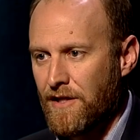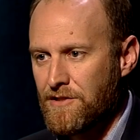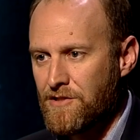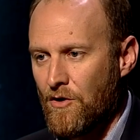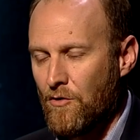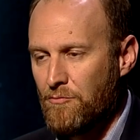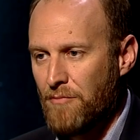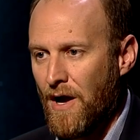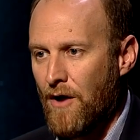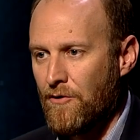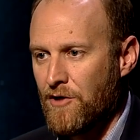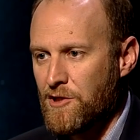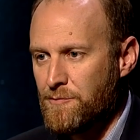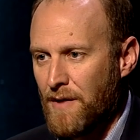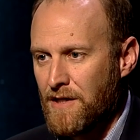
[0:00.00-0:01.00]
its own
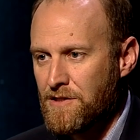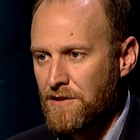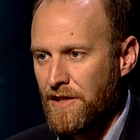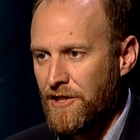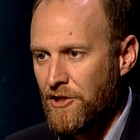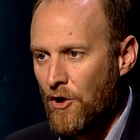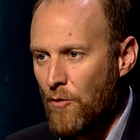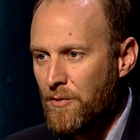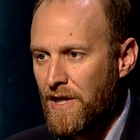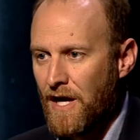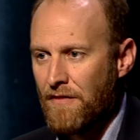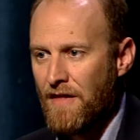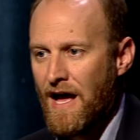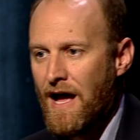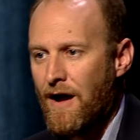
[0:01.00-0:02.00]
boundaries, basically. Nobody
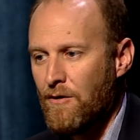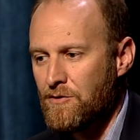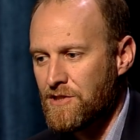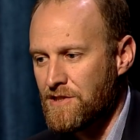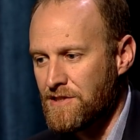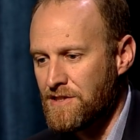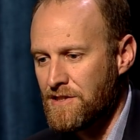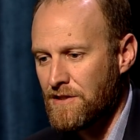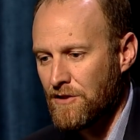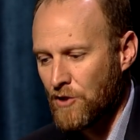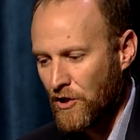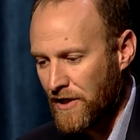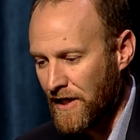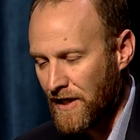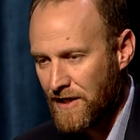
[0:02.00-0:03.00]
on the House is
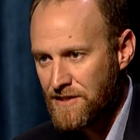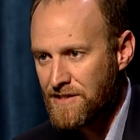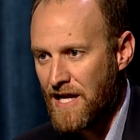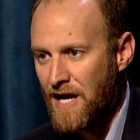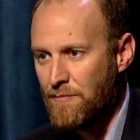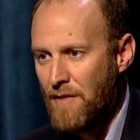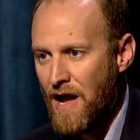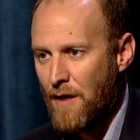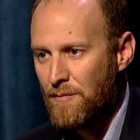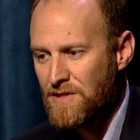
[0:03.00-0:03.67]
looking at a Senate map